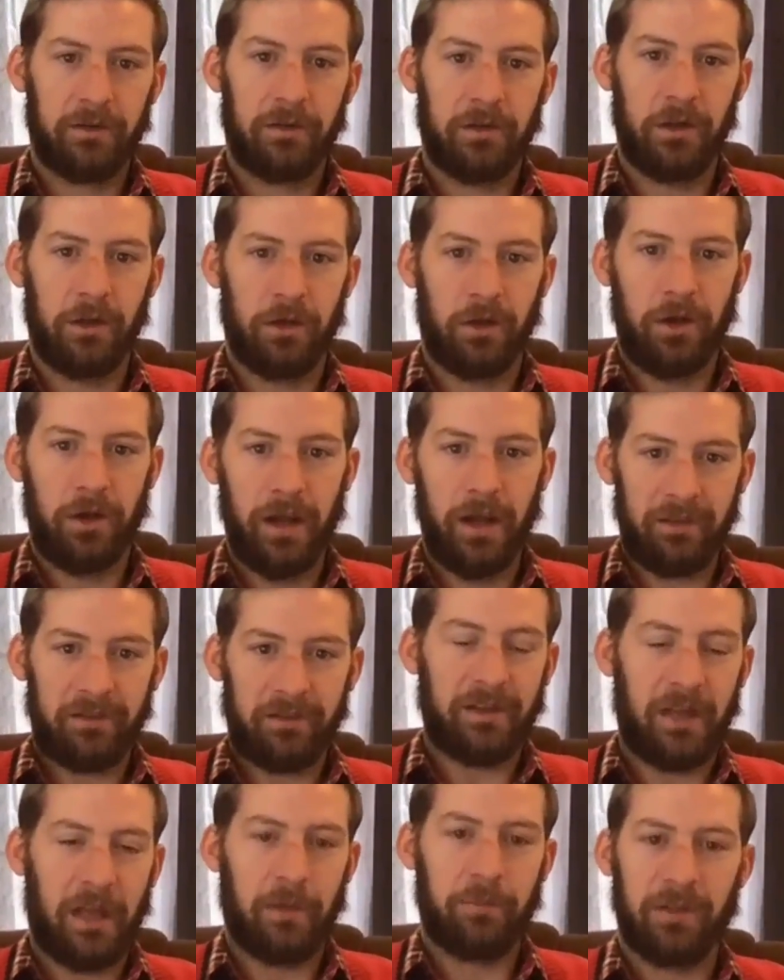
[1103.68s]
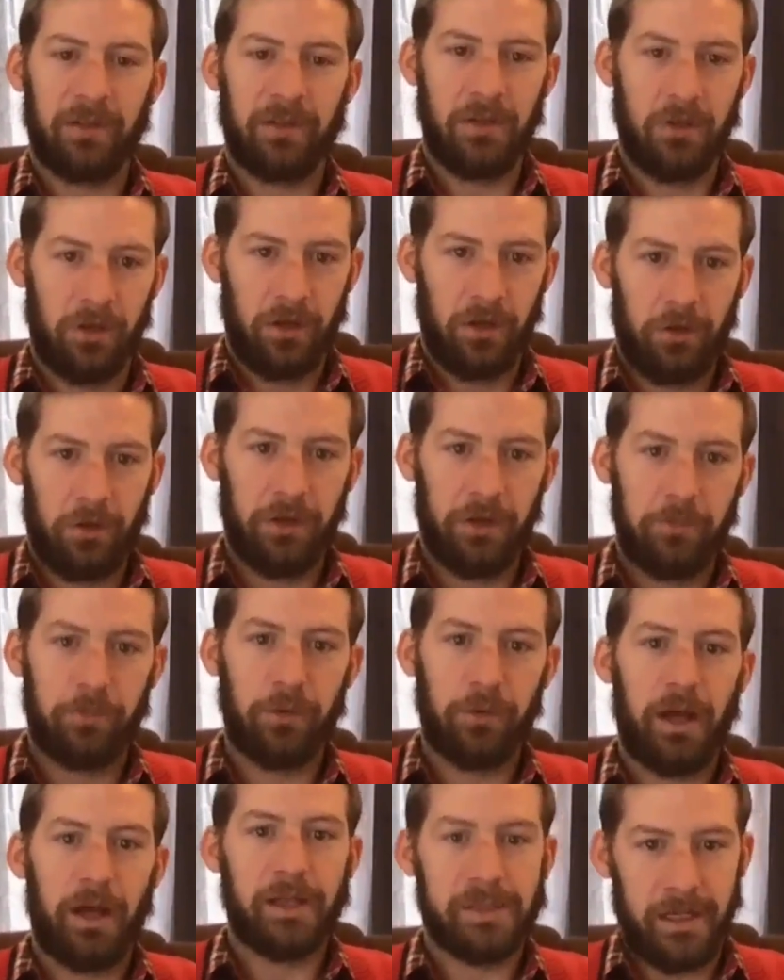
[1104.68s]
next steps and you can only
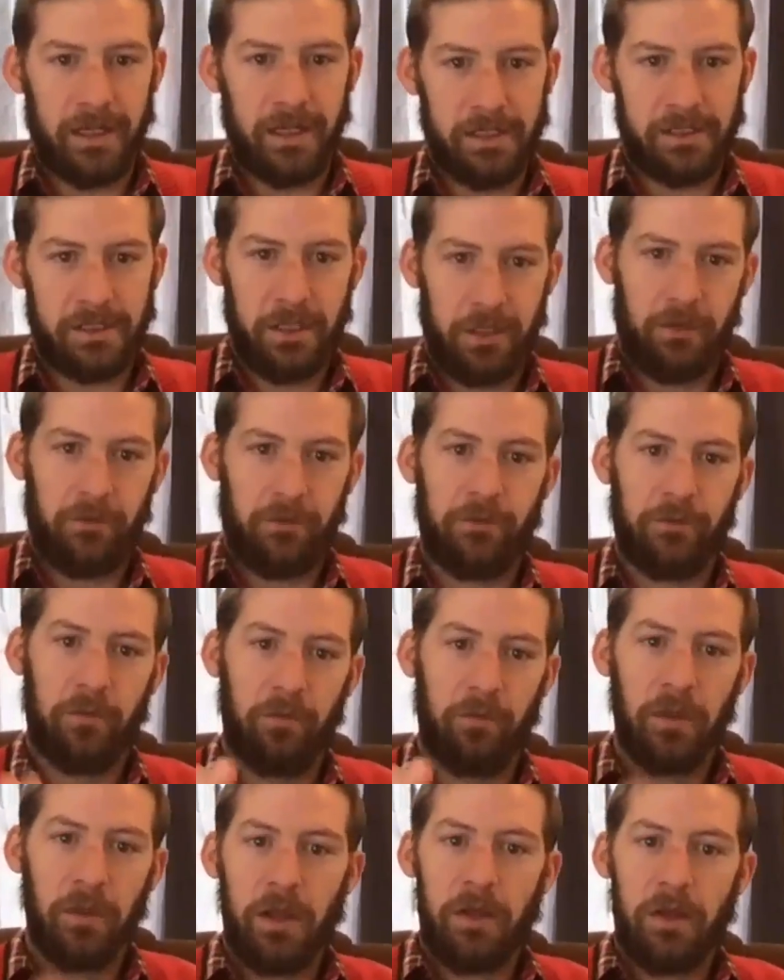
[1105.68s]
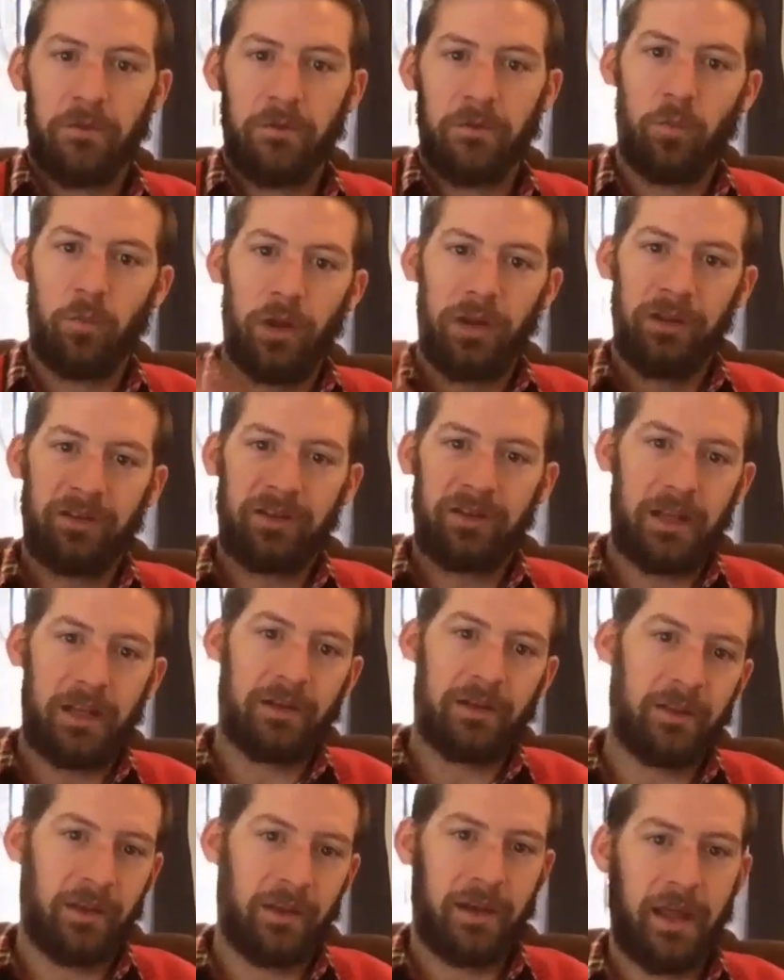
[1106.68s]
process from one state
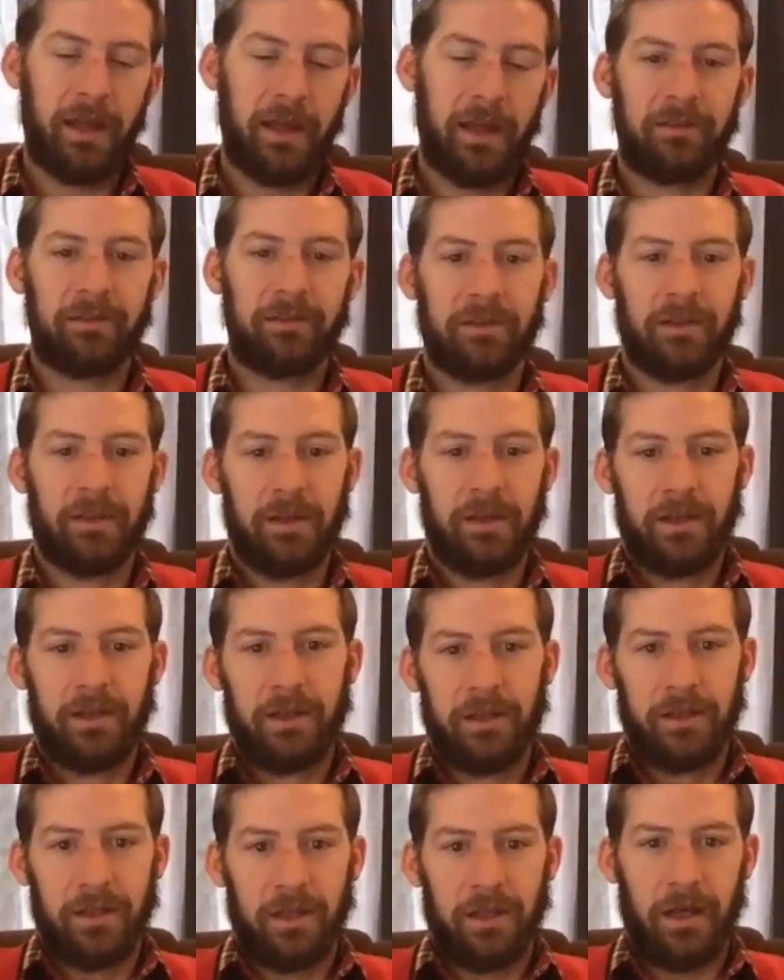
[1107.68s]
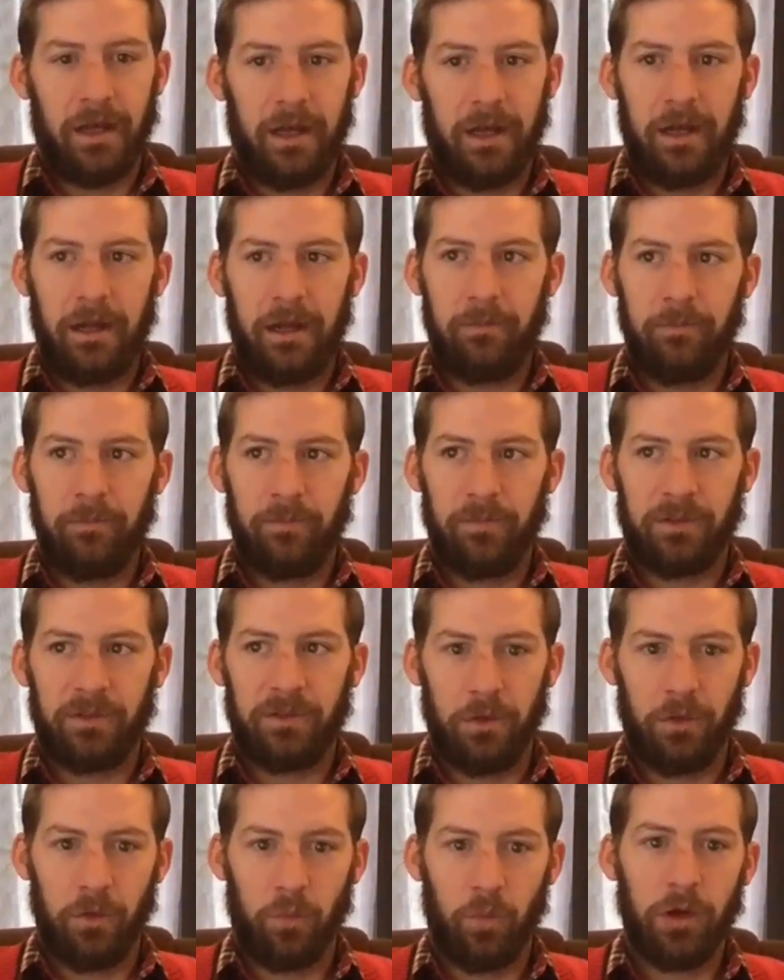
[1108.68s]
to the next.
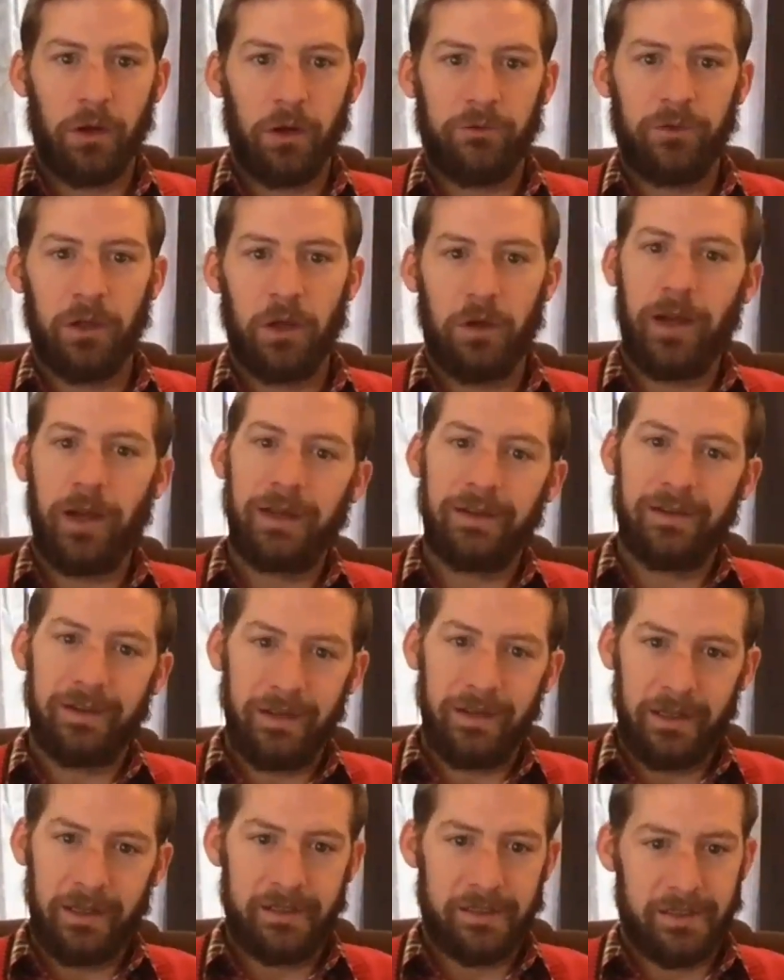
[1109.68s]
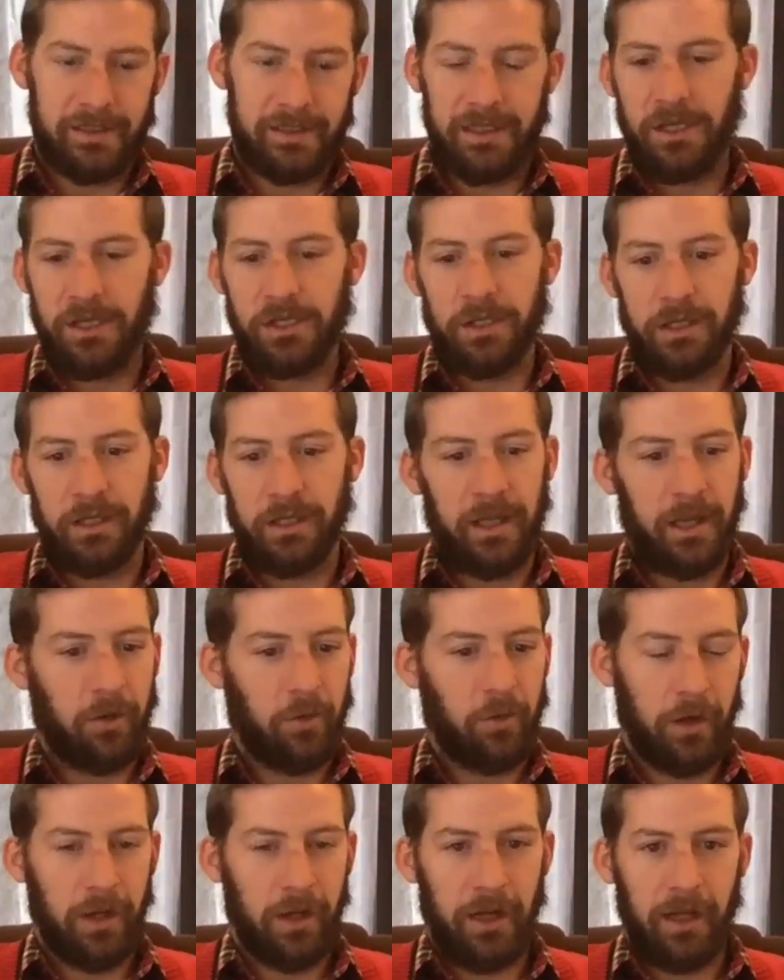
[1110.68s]
So the workflow idea is essentially like
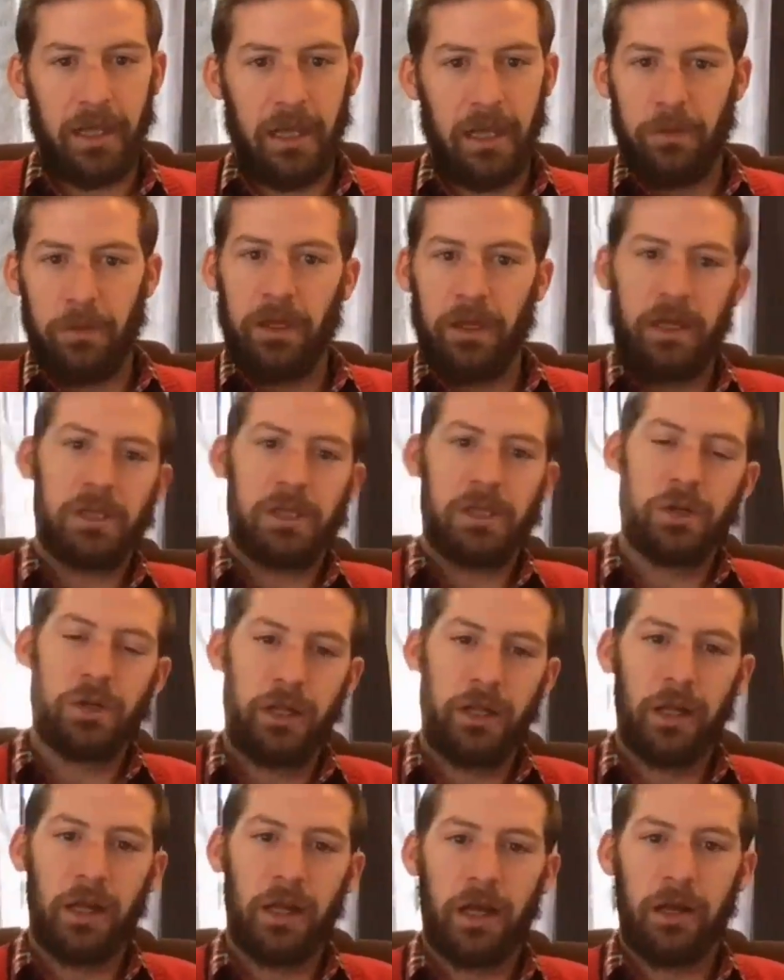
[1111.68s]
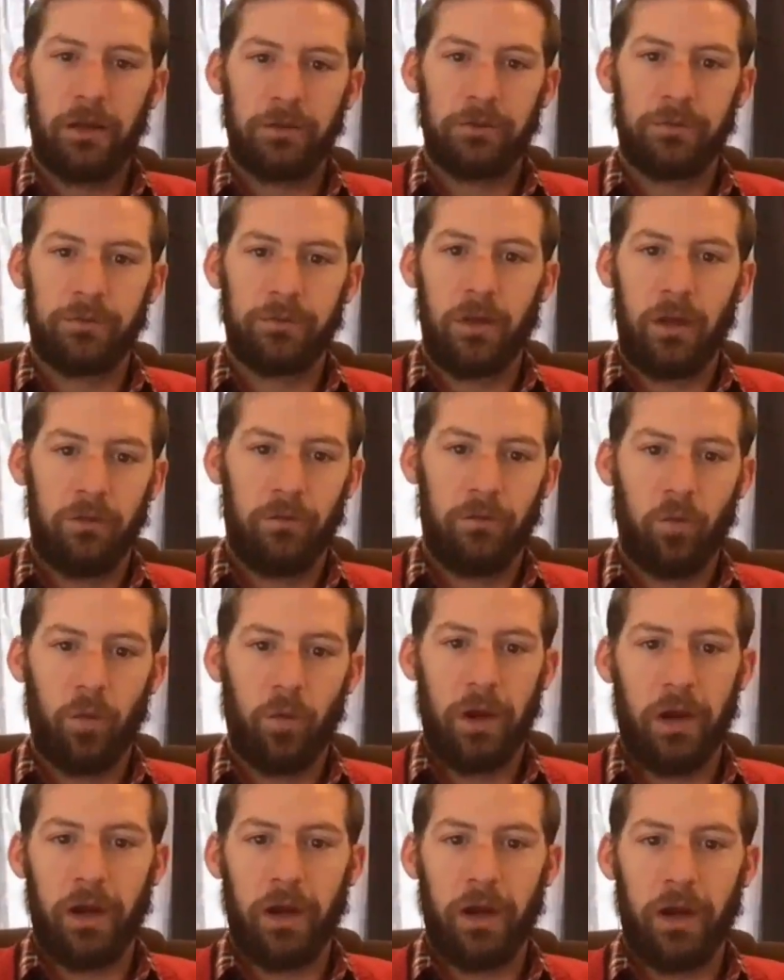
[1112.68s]
we're going to keep a history of
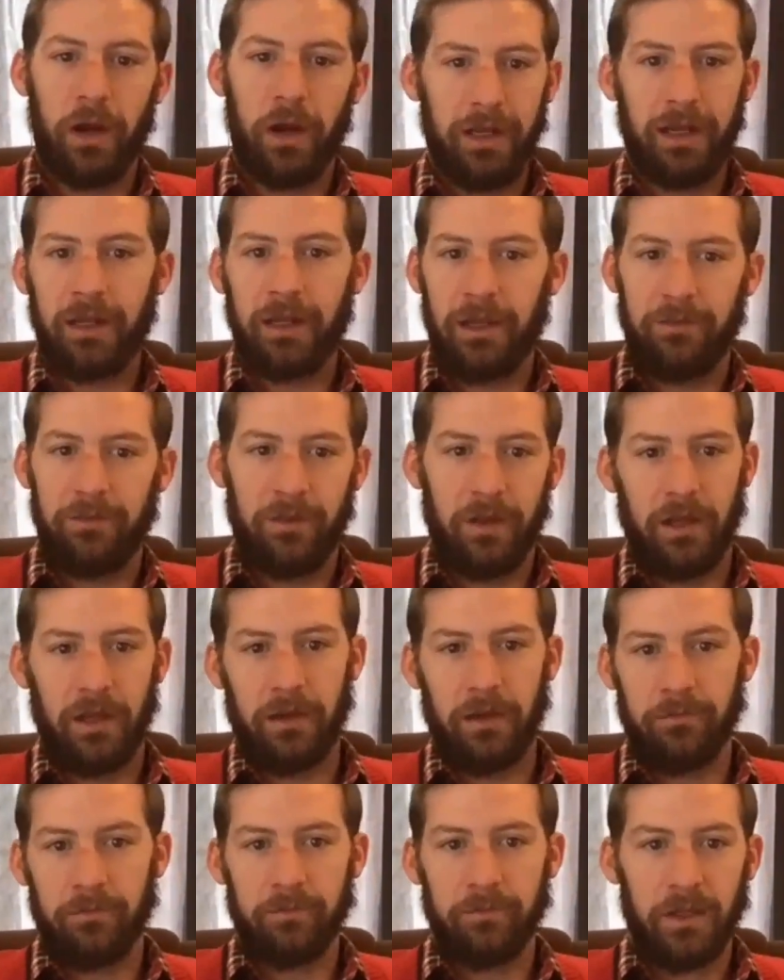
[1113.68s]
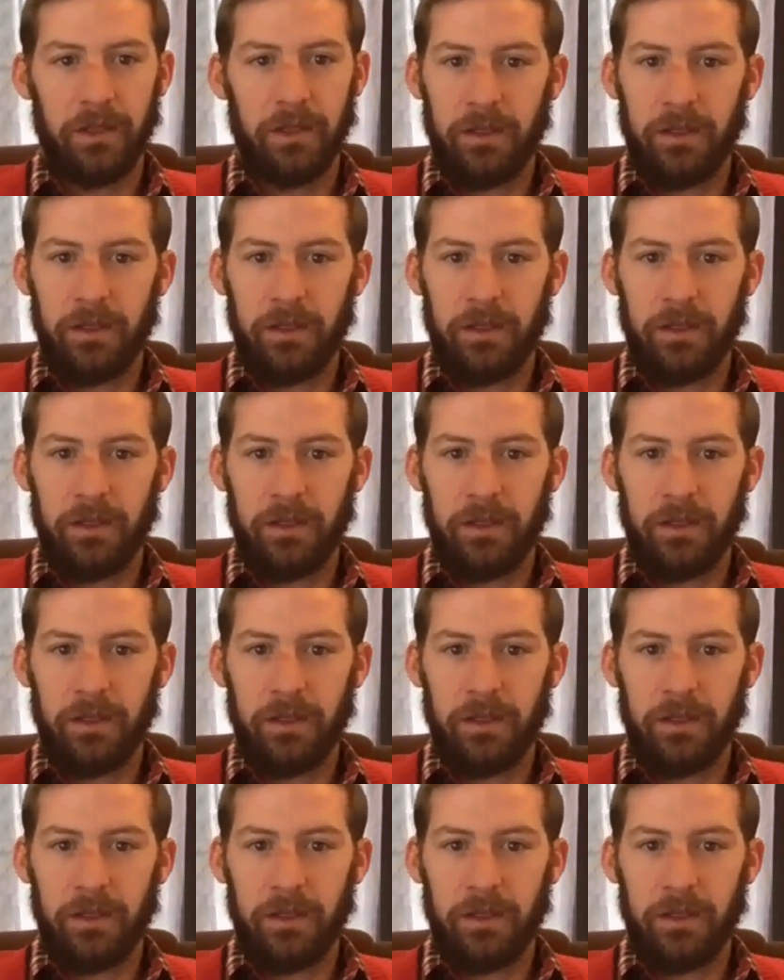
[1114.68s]
where any given